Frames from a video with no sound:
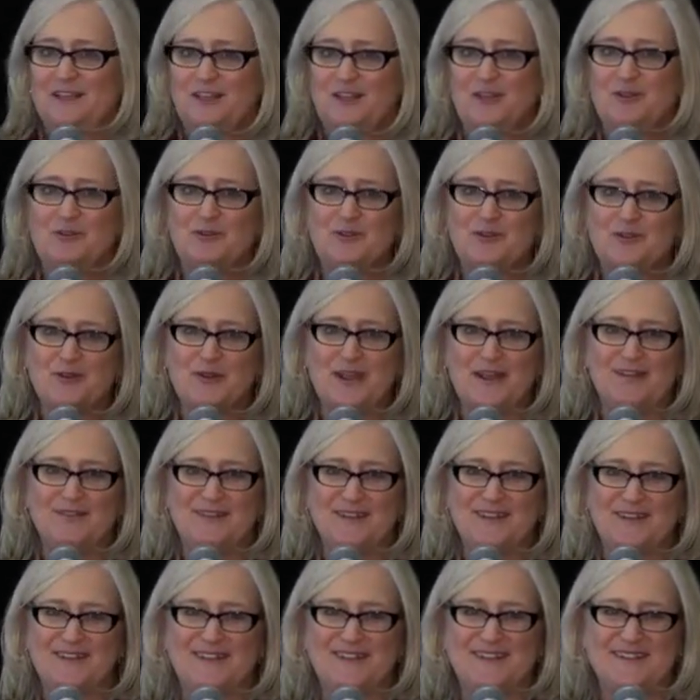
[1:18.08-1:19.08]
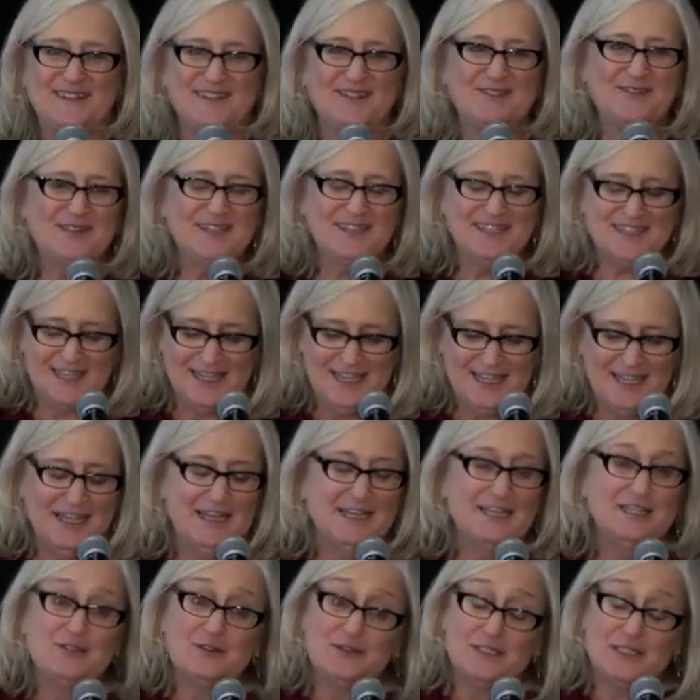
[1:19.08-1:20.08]
A huge crowd. Great.
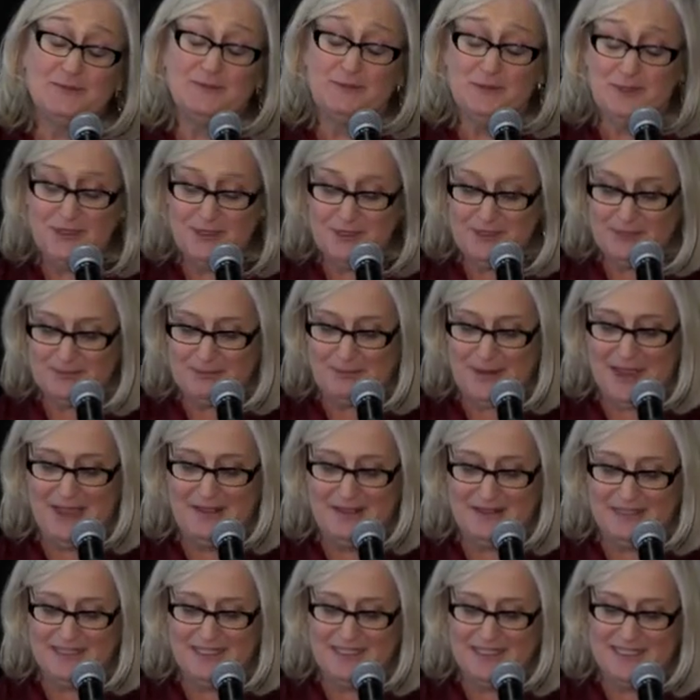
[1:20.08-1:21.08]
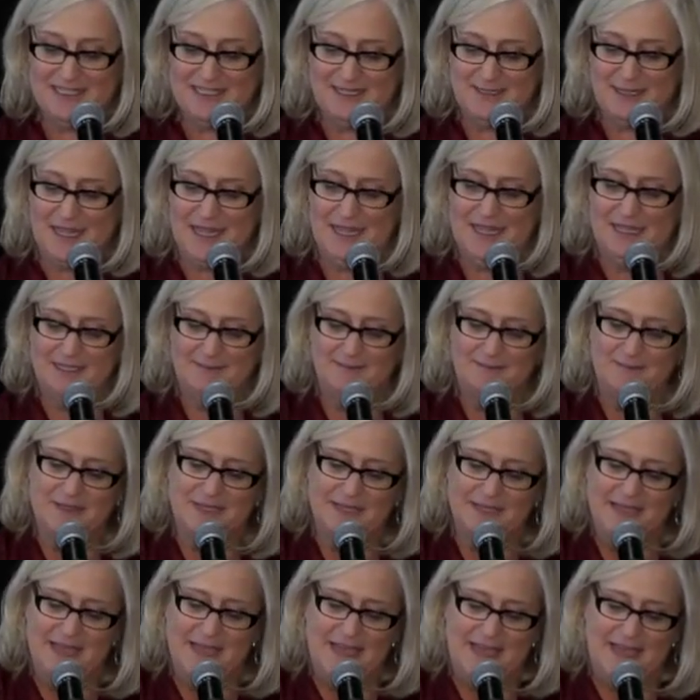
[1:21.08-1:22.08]
So it's a pretty good balance, and
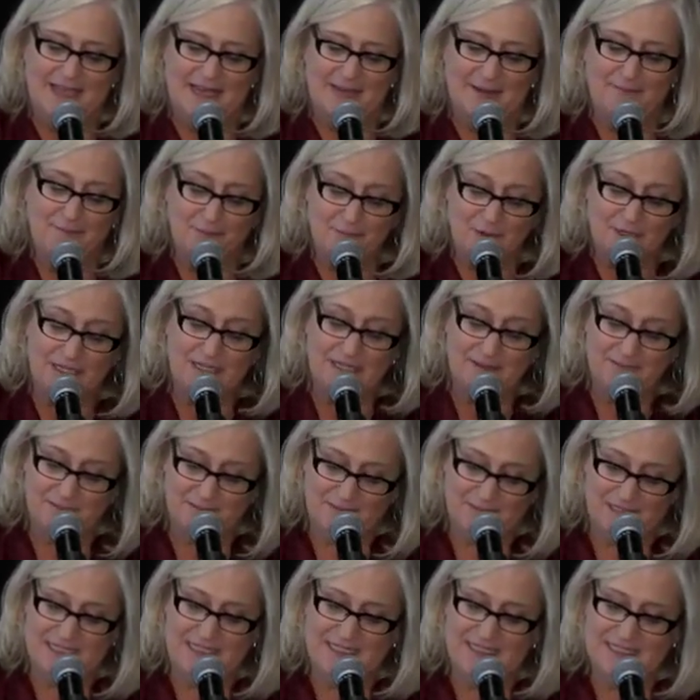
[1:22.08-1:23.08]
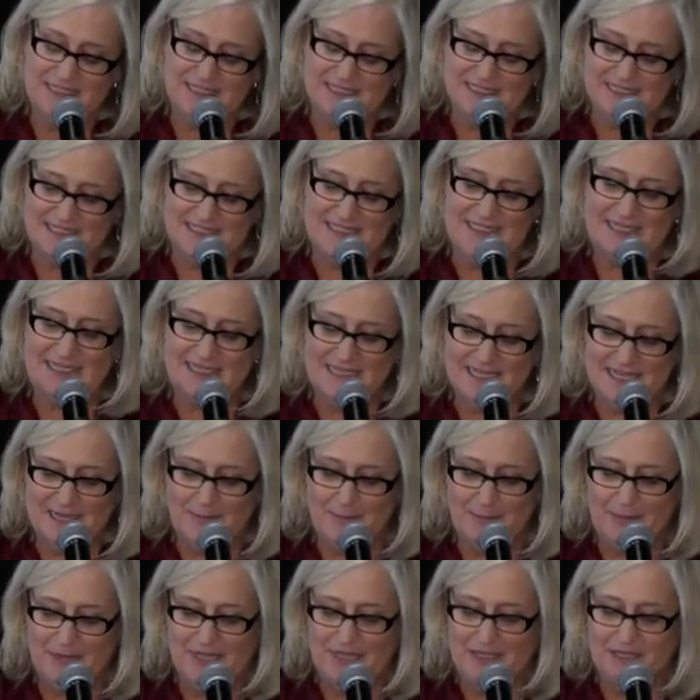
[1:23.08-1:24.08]
I'm really pleased to see
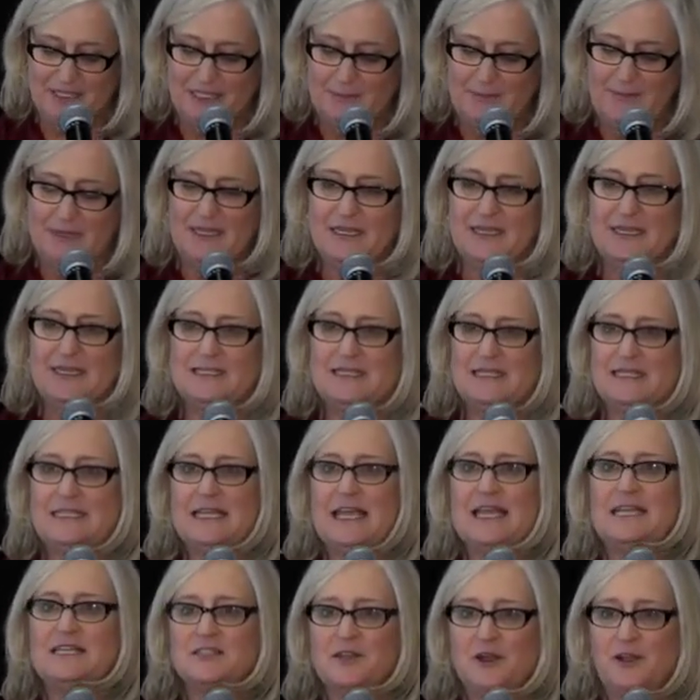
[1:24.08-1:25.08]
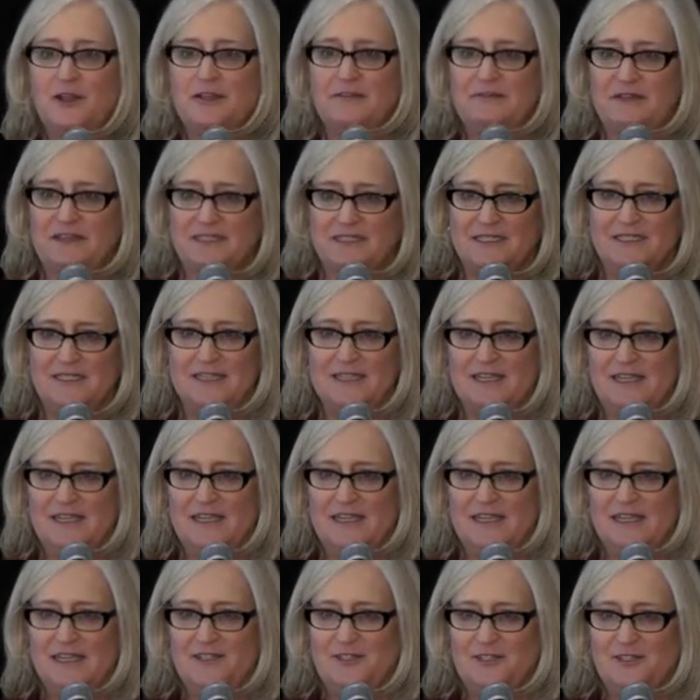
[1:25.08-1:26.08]
that balance because it takes all of us
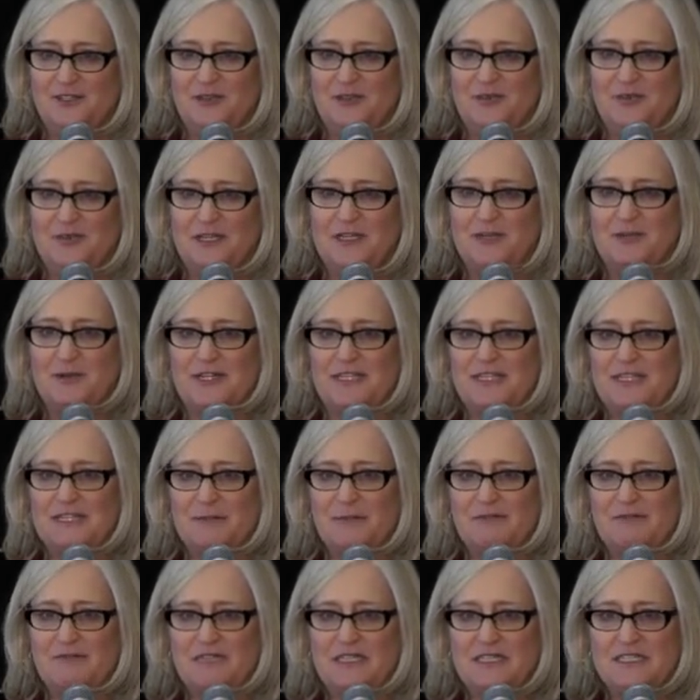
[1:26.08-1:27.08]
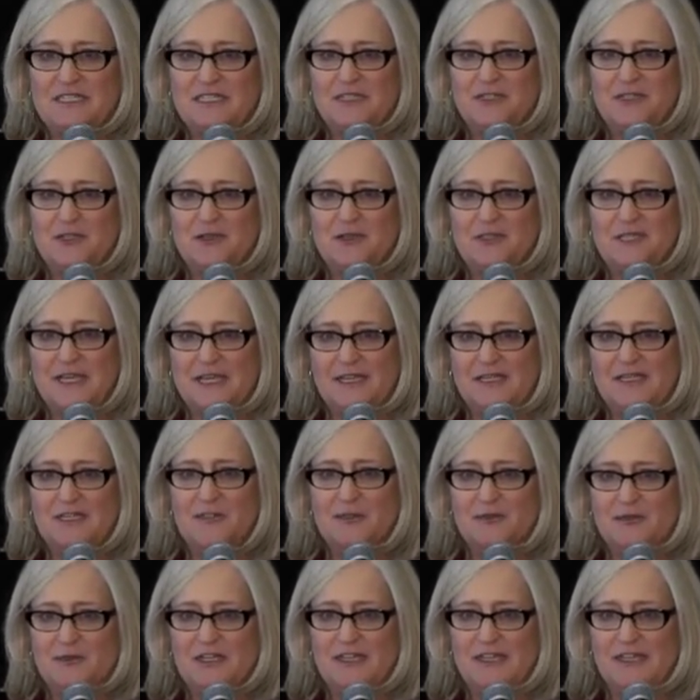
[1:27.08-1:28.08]
to address some of these issues and
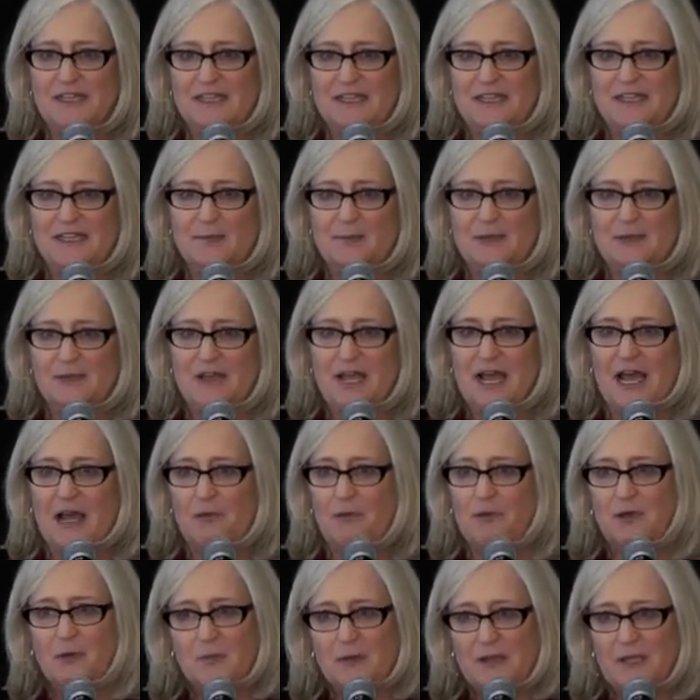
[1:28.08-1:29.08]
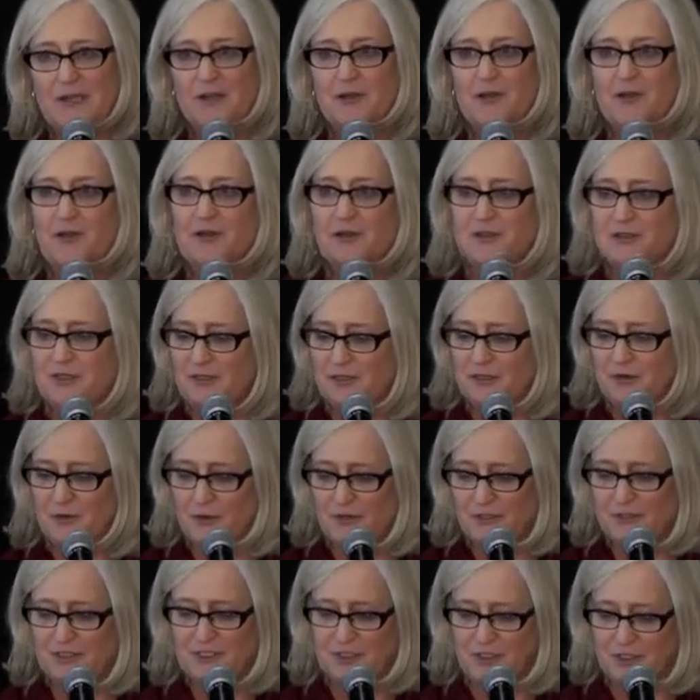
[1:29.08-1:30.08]
to really think about how we're better
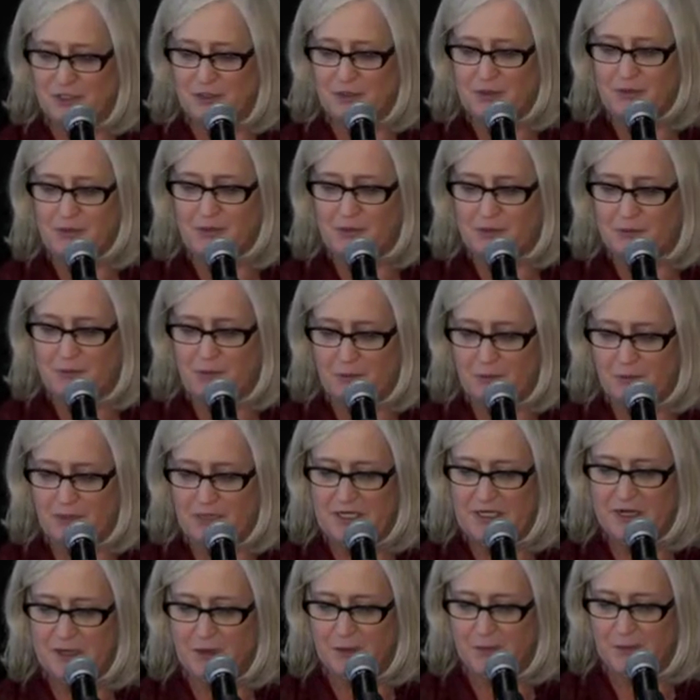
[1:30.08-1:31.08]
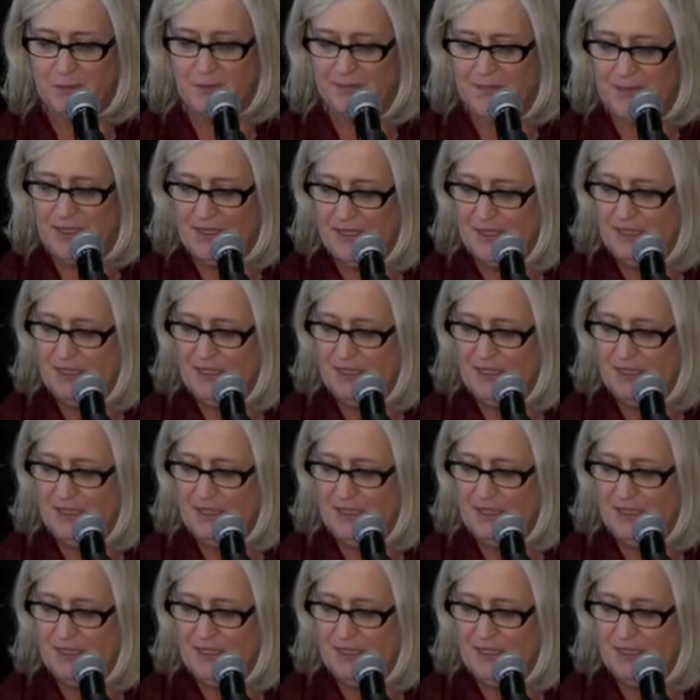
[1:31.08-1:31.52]
going to use what we know.